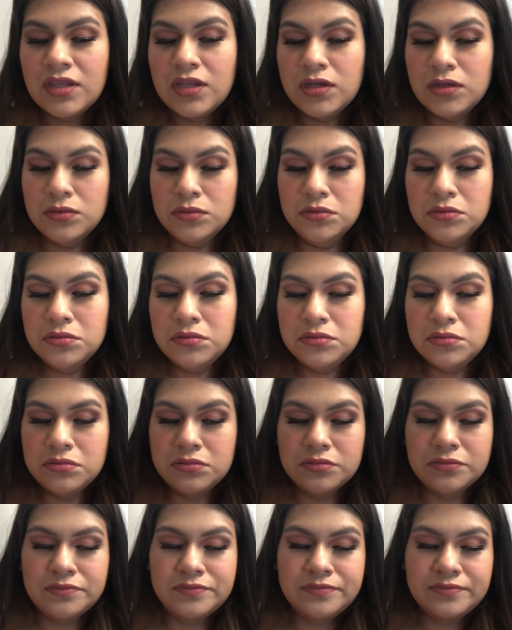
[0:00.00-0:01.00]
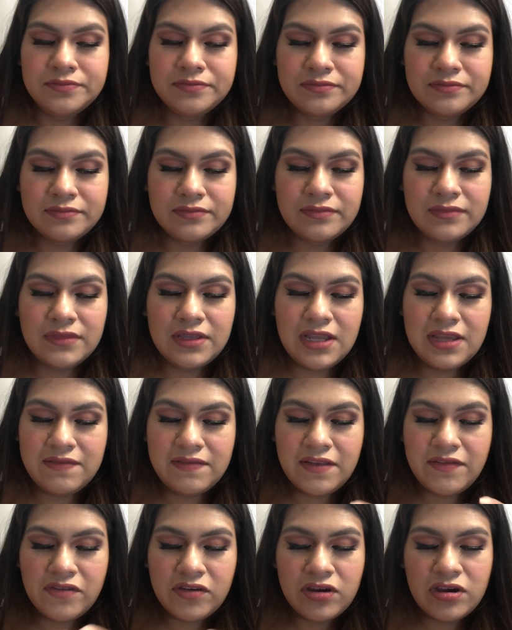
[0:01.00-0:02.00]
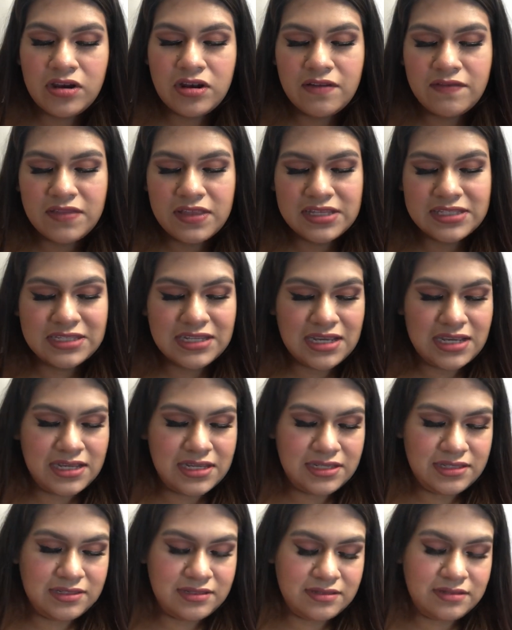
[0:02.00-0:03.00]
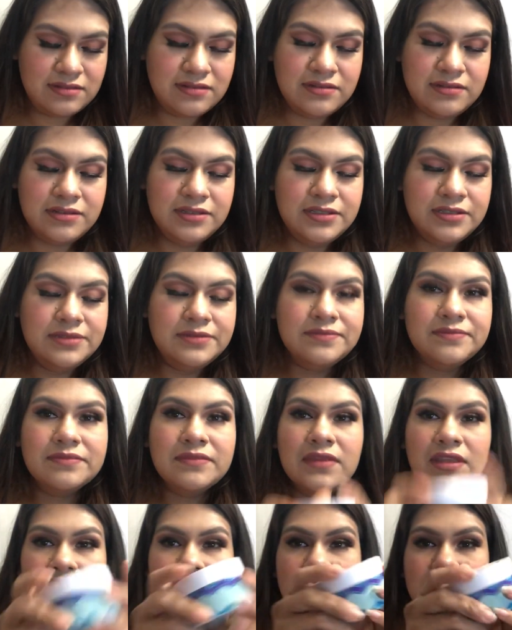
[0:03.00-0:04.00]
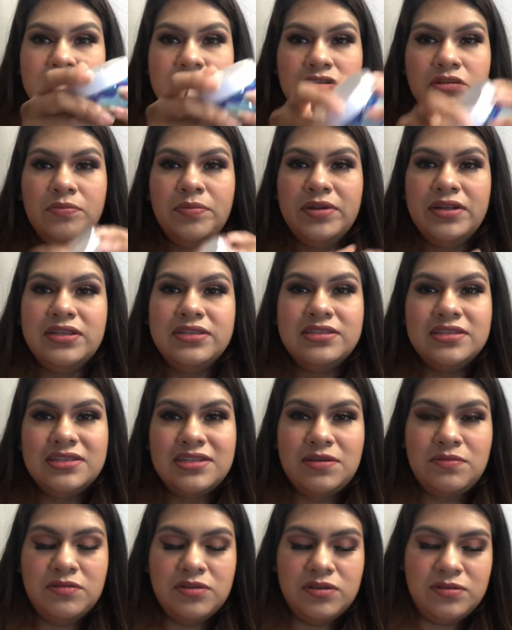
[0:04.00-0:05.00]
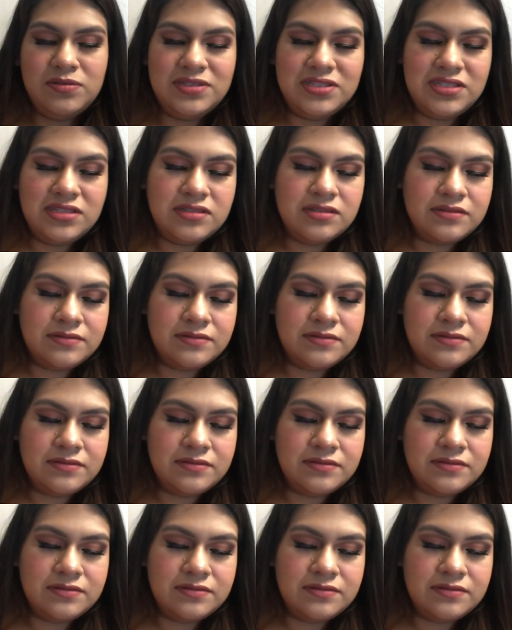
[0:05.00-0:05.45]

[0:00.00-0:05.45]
Ooh, I've never heard of this, guys. Let's open it since I will use this.